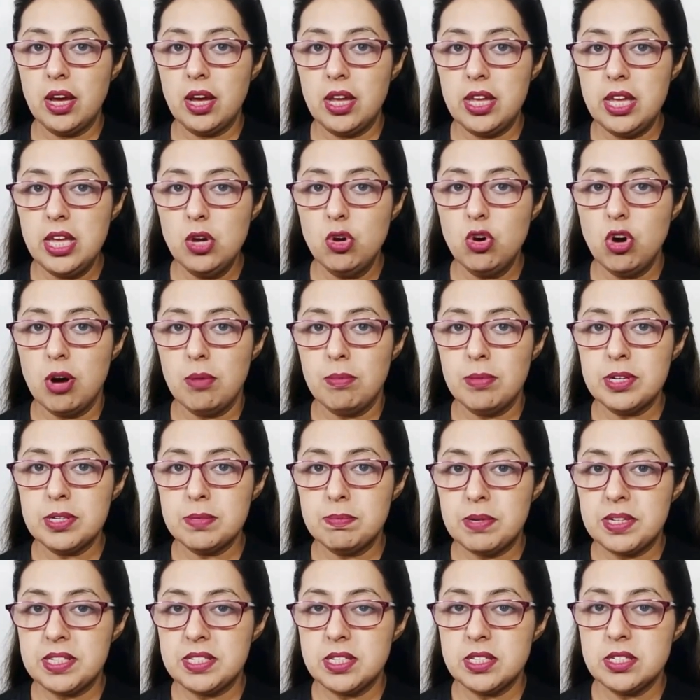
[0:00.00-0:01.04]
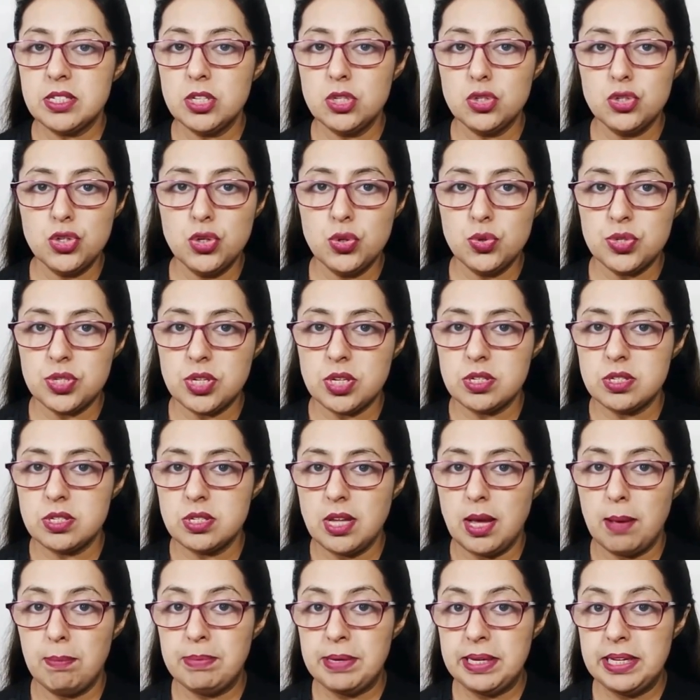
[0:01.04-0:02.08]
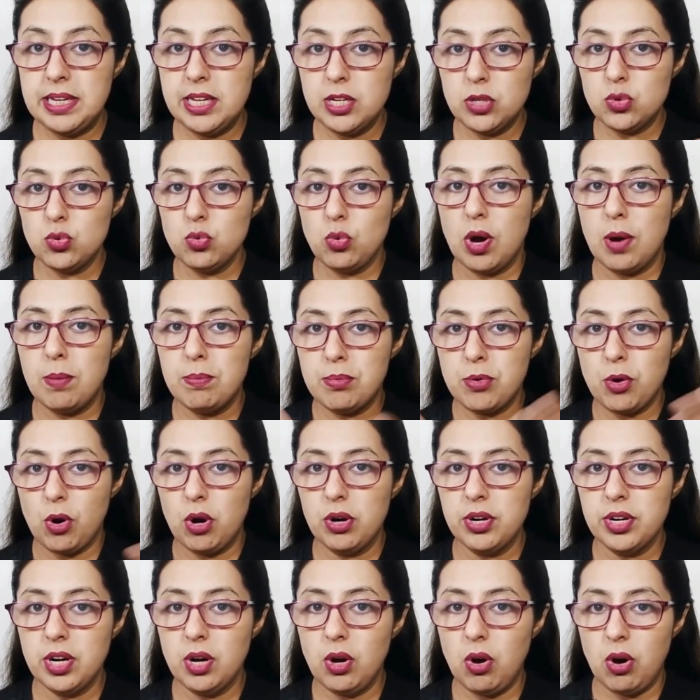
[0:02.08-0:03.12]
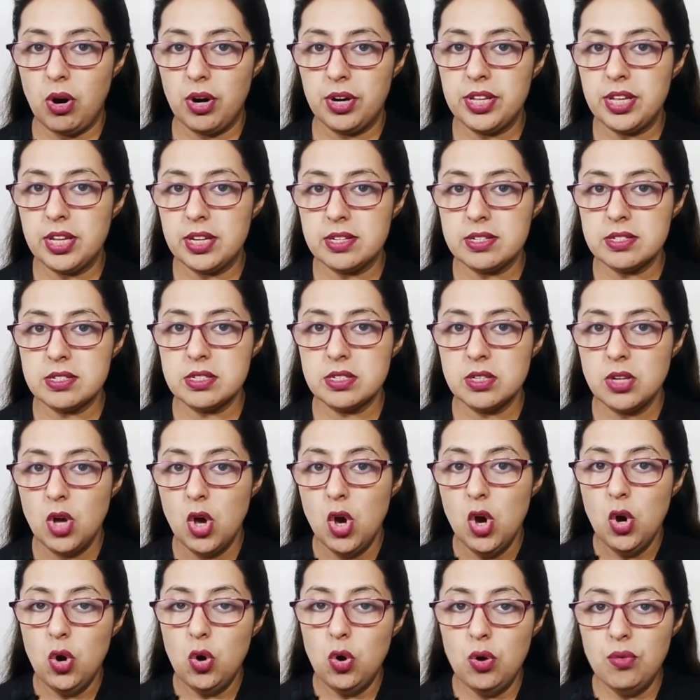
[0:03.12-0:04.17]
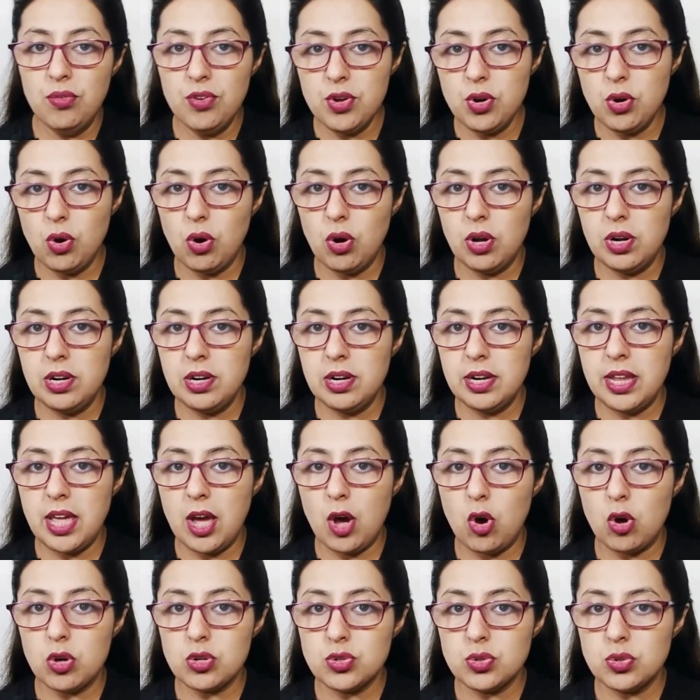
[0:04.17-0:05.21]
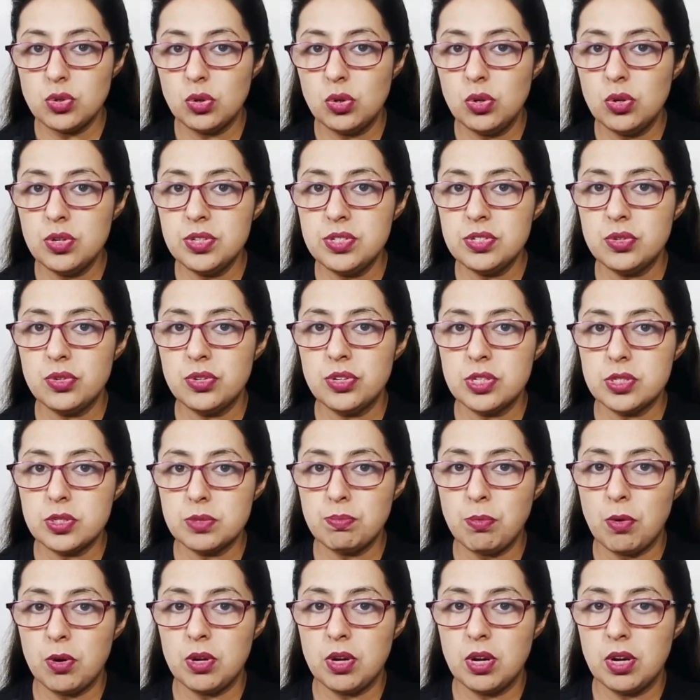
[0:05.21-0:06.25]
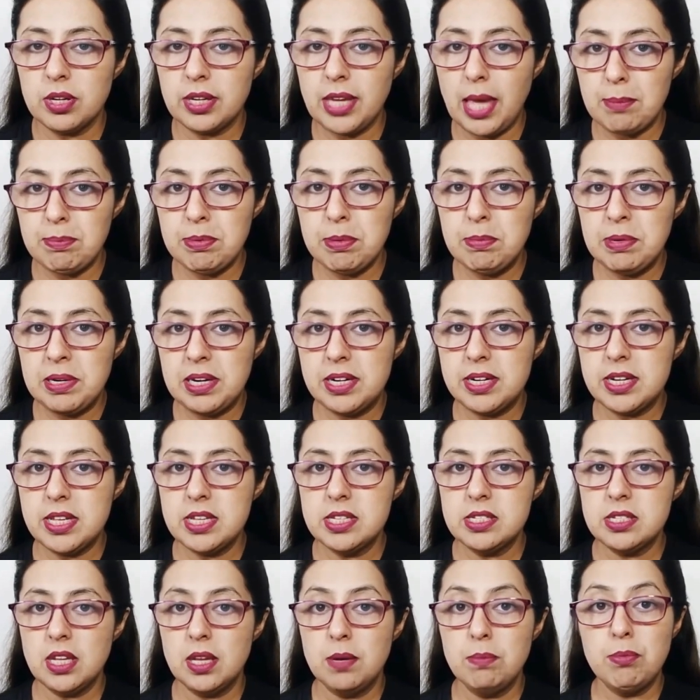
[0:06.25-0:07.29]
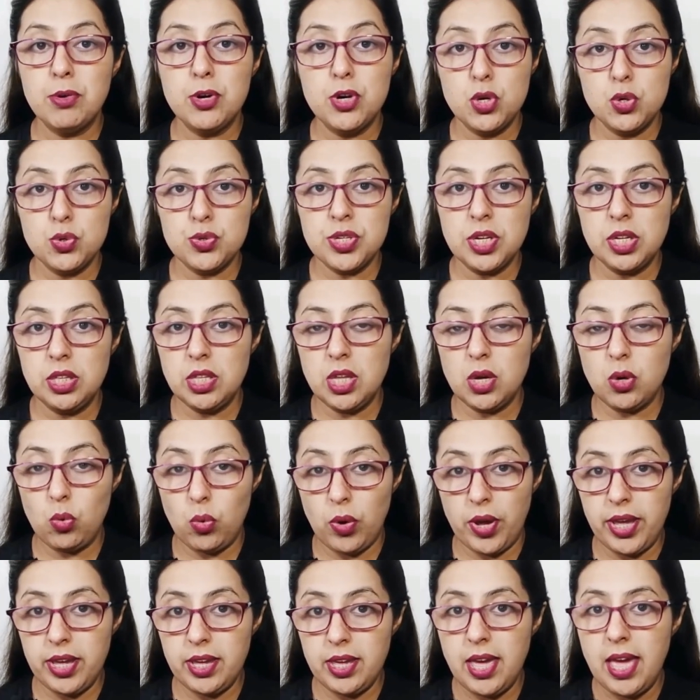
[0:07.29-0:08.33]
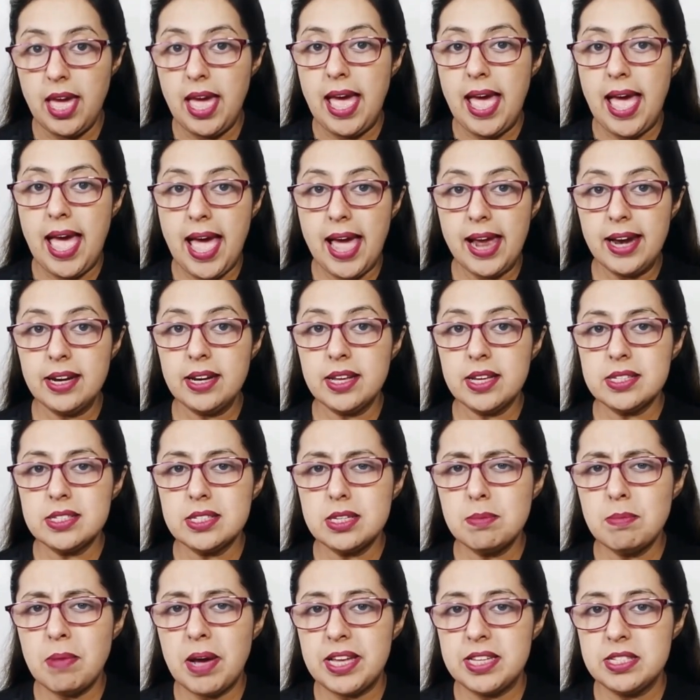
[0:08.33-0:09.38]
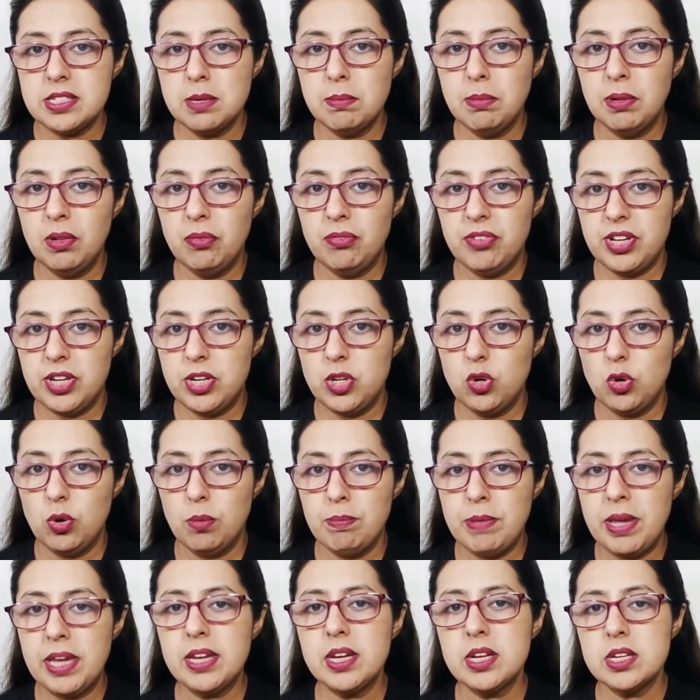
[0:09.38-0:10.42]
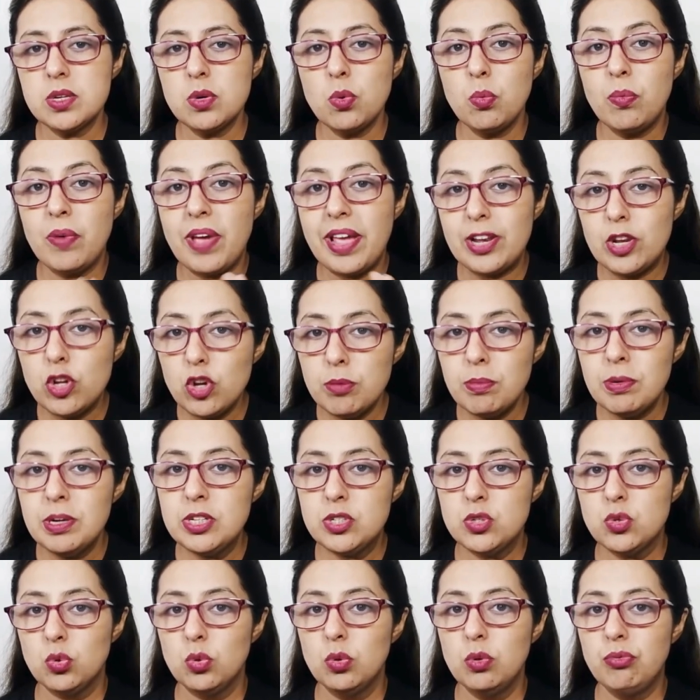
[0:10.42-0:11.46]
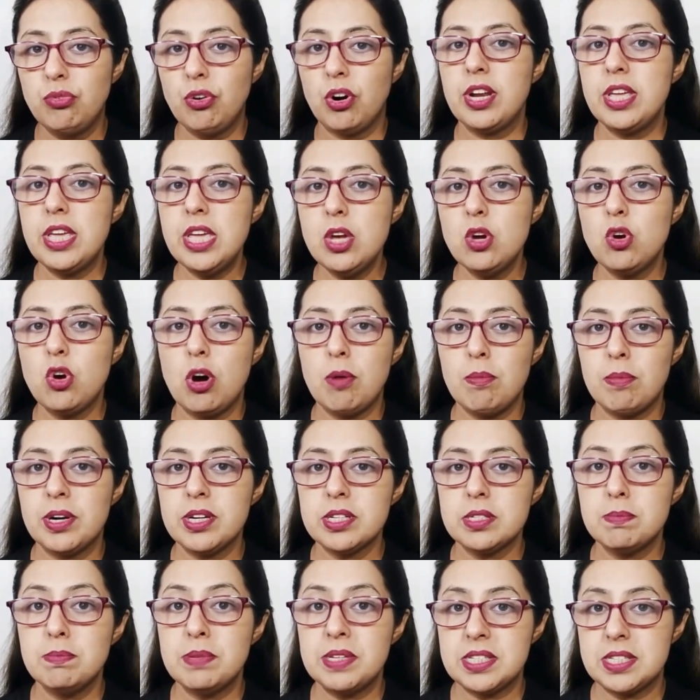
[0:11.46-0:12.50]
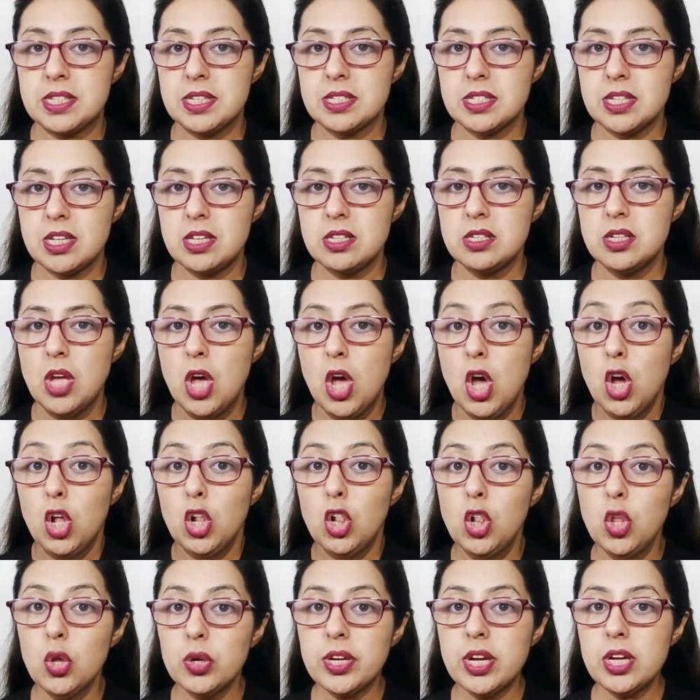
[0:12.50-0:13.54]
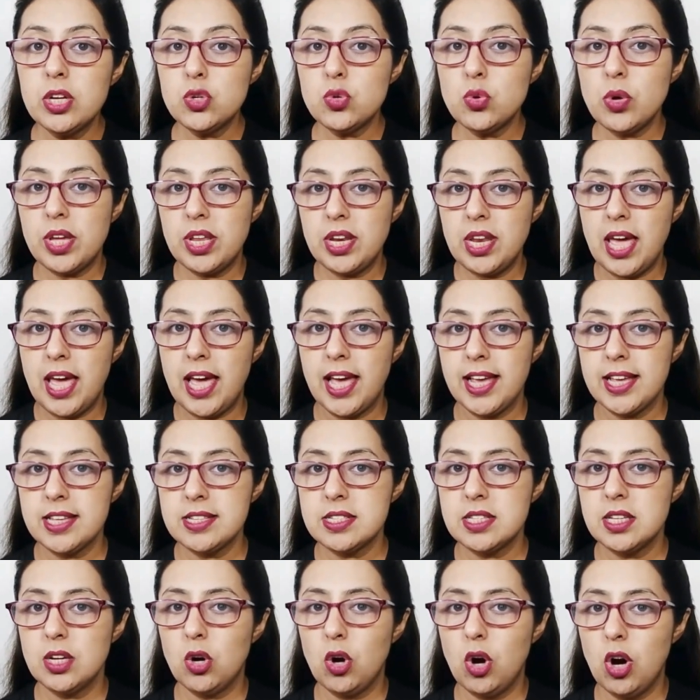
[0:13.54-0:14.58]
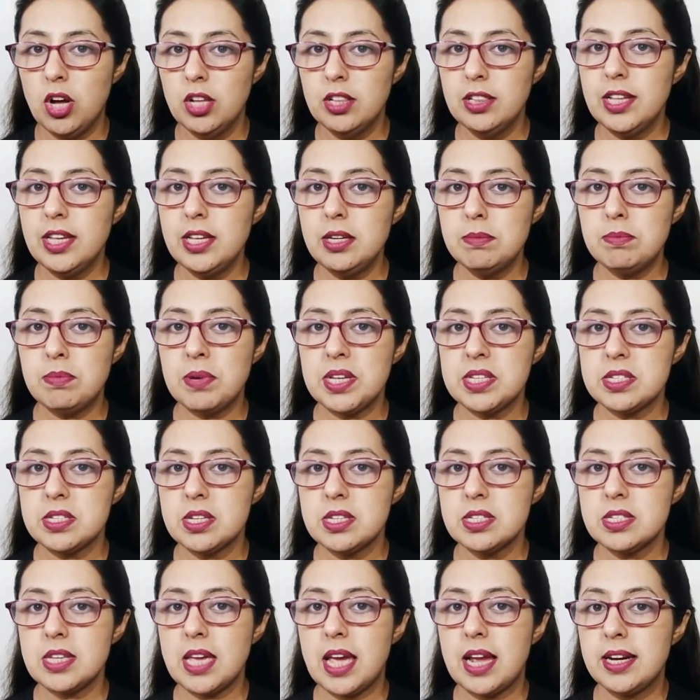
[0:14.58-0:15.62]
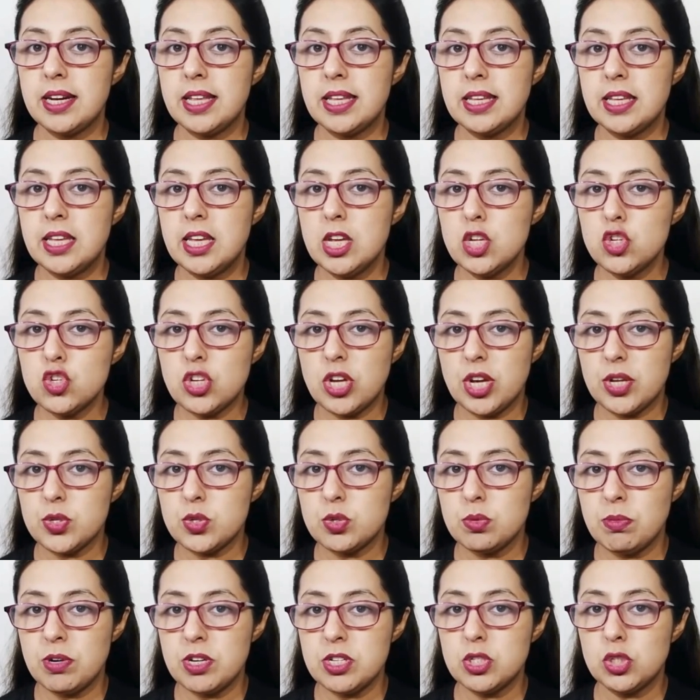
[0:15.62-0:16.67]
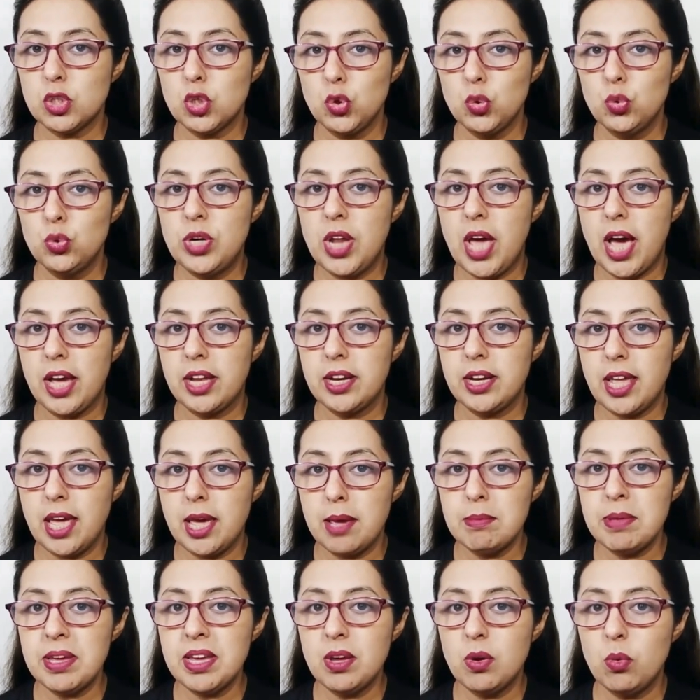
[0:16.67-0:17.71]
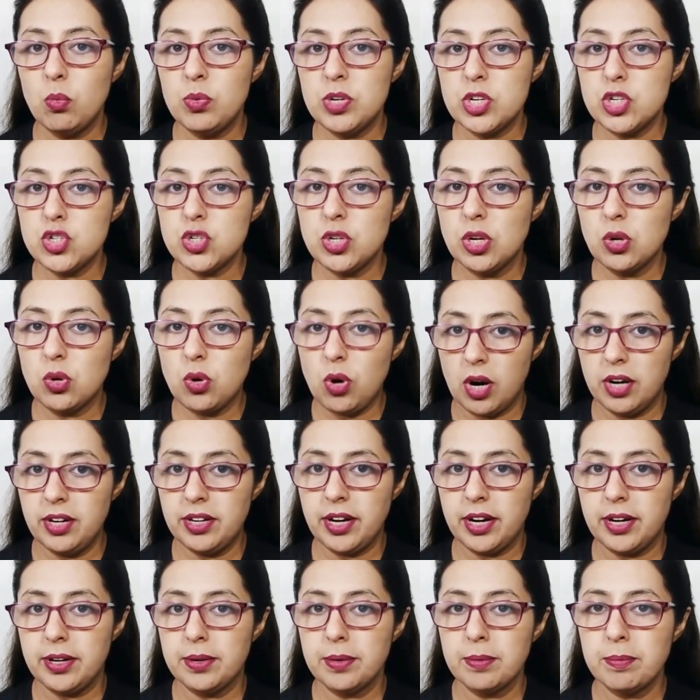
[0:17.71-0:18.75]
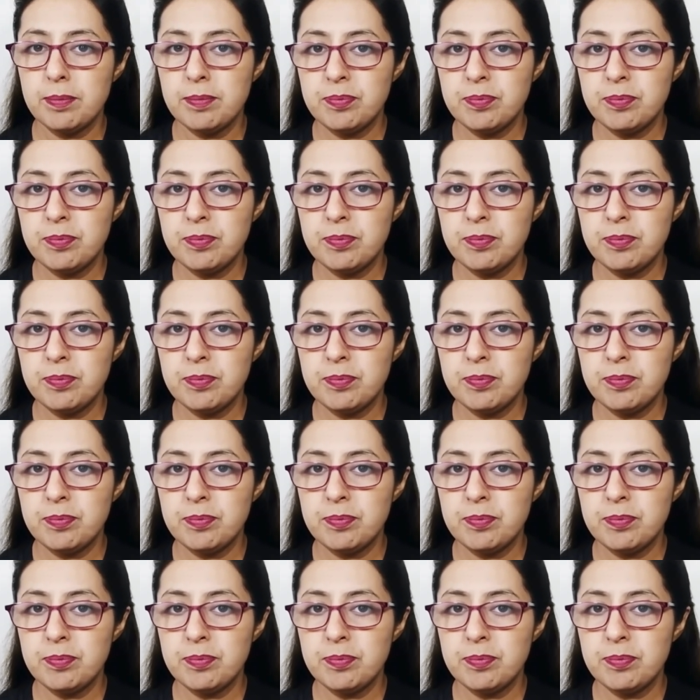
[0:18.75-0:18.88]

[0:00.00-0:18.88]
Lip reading: e-commerce businesses uses, appealing to a broader audience. Overall, Oxolo's capabilities in producing the quick and customizable video make it a valuable tool for e-commerce businesses looking to enhance their online presence and engage customers through dynamic visual content.